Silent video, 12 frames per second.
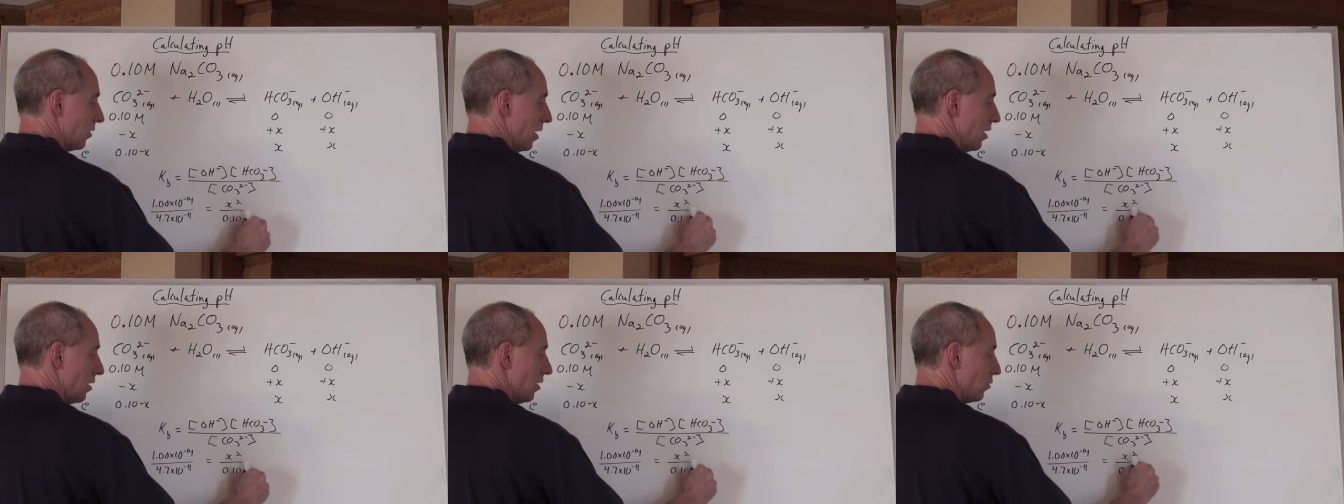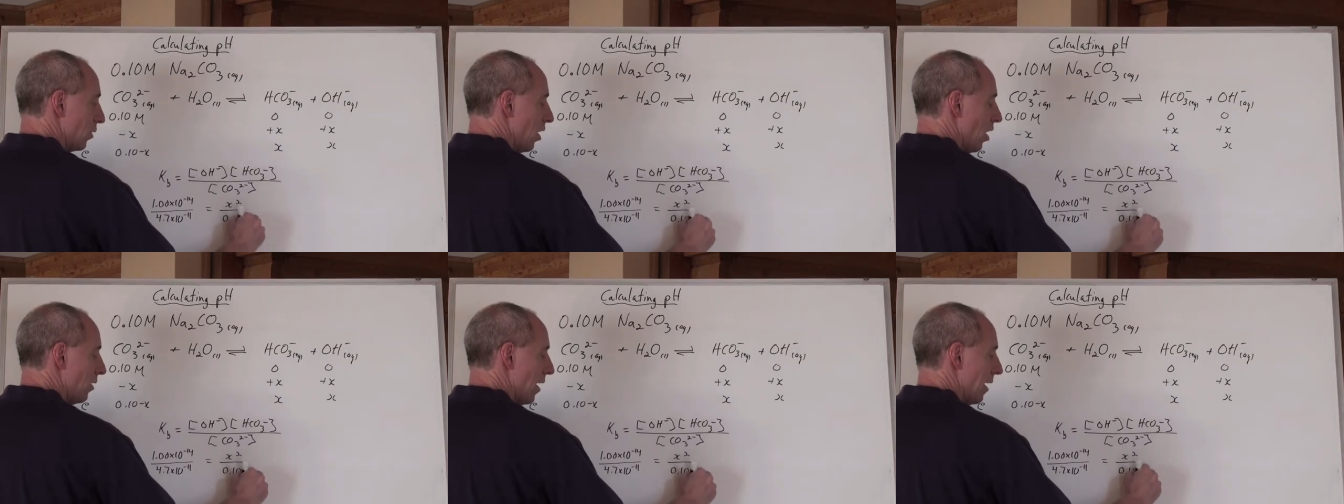Can you
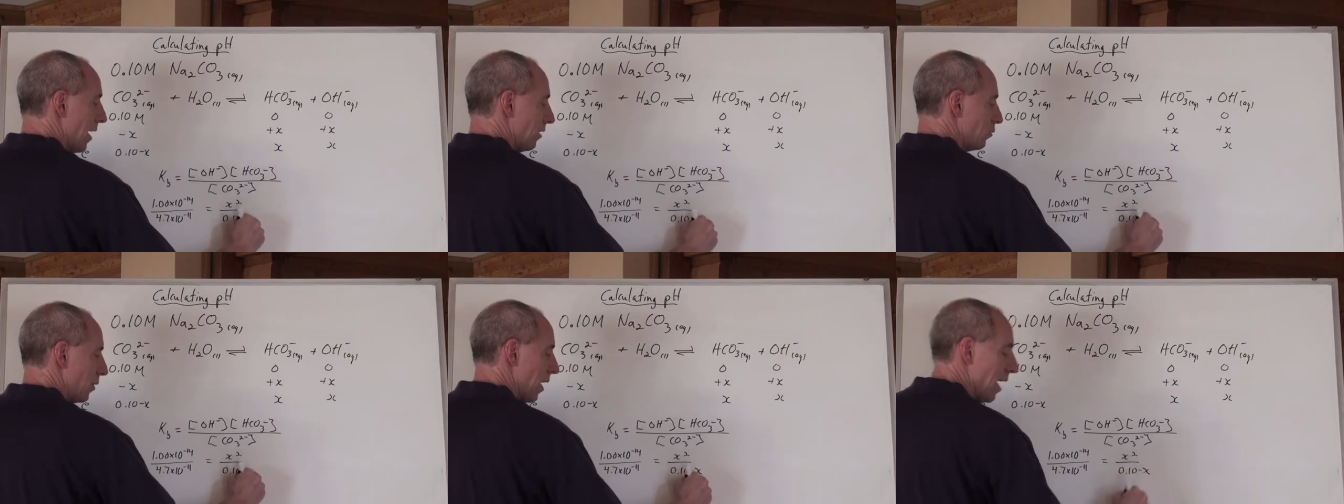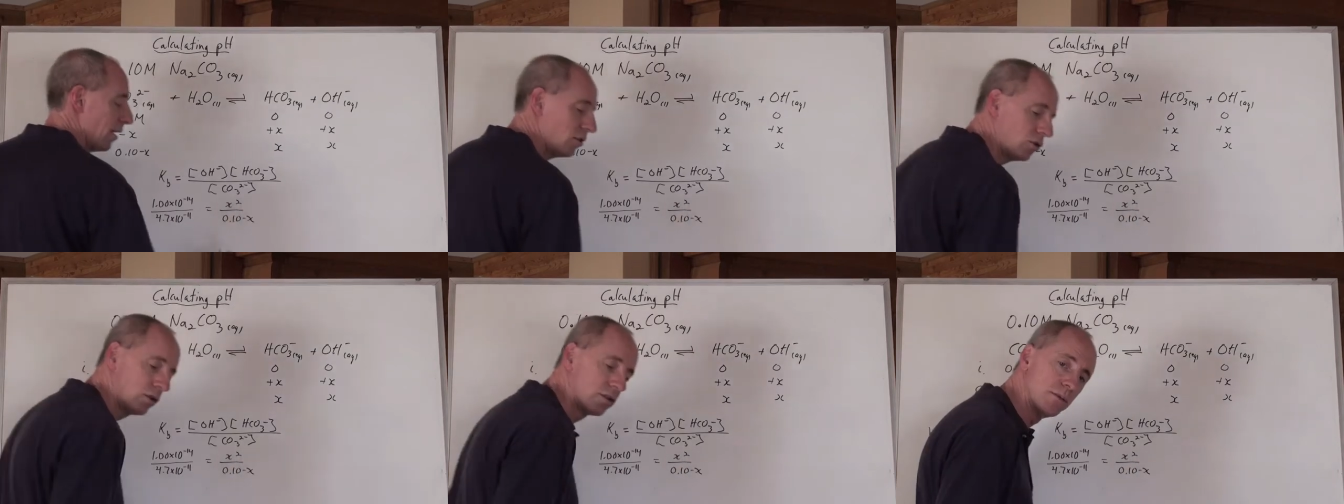disregard that x when added
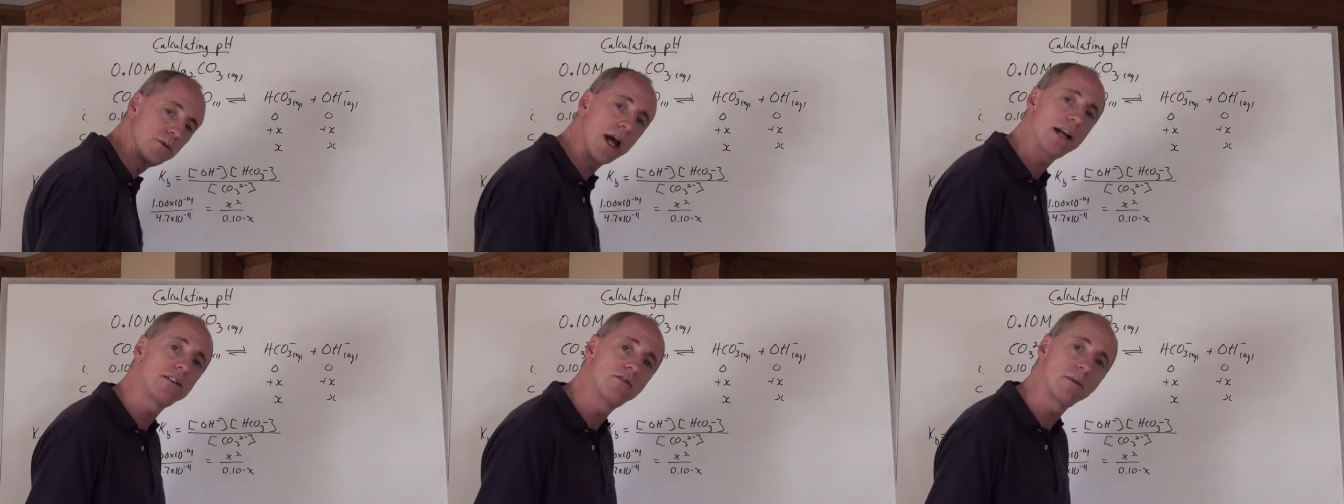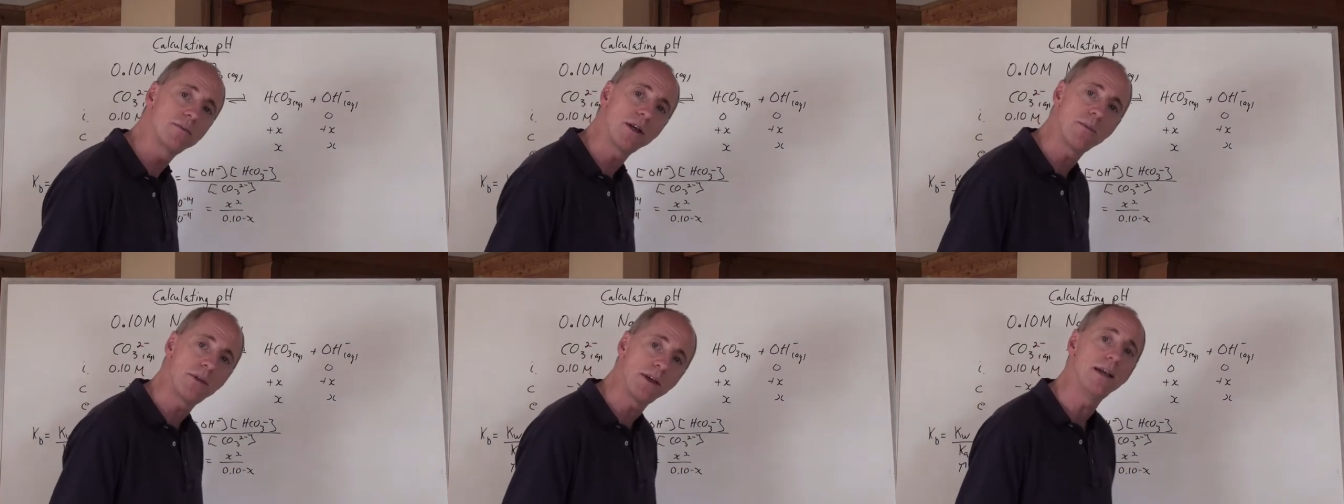to or subtracted from
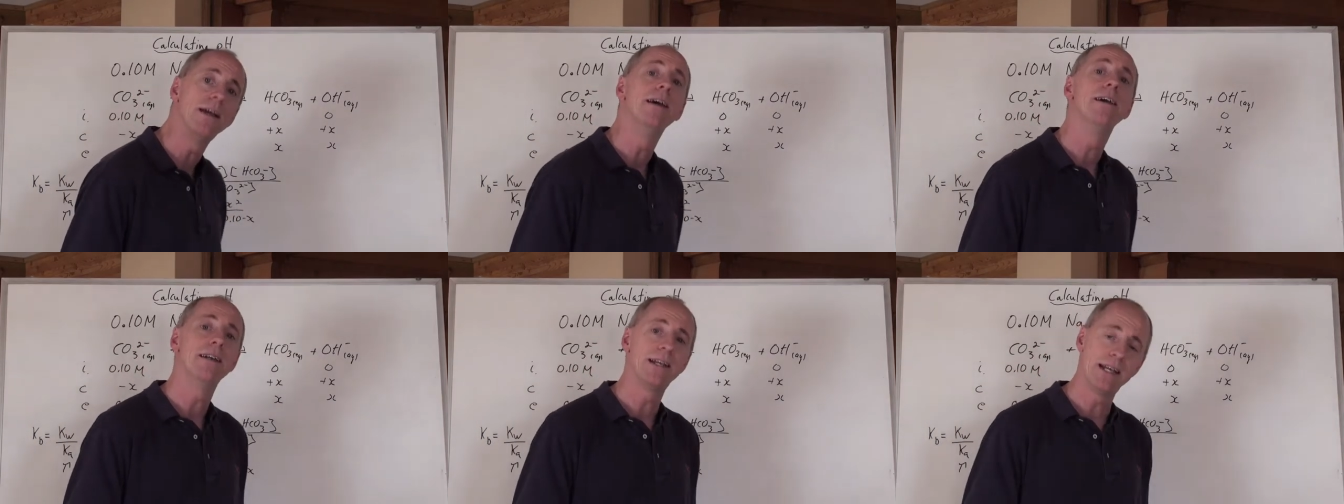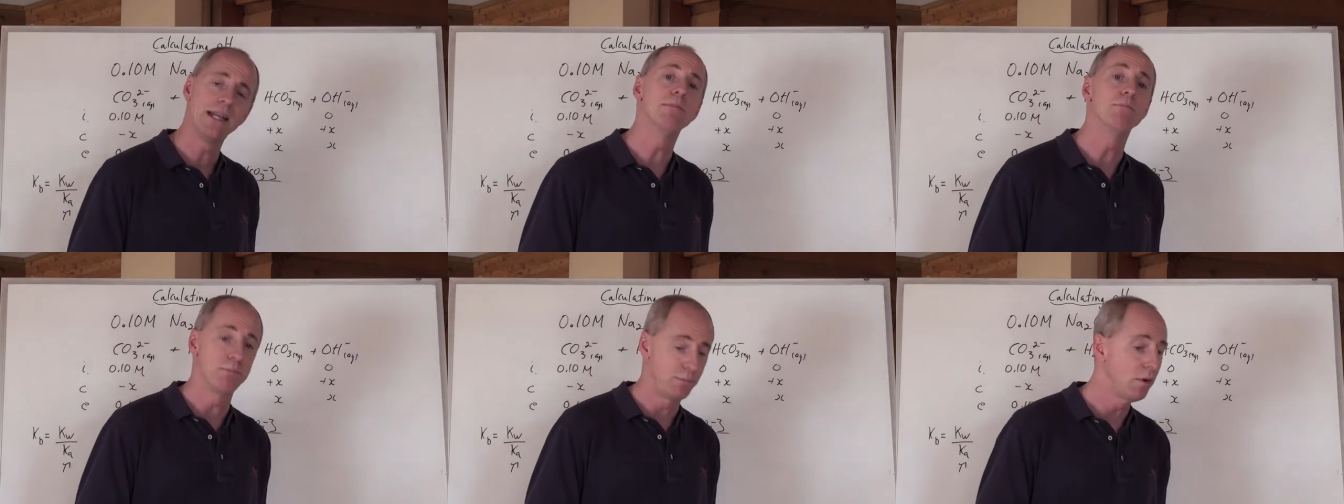something? In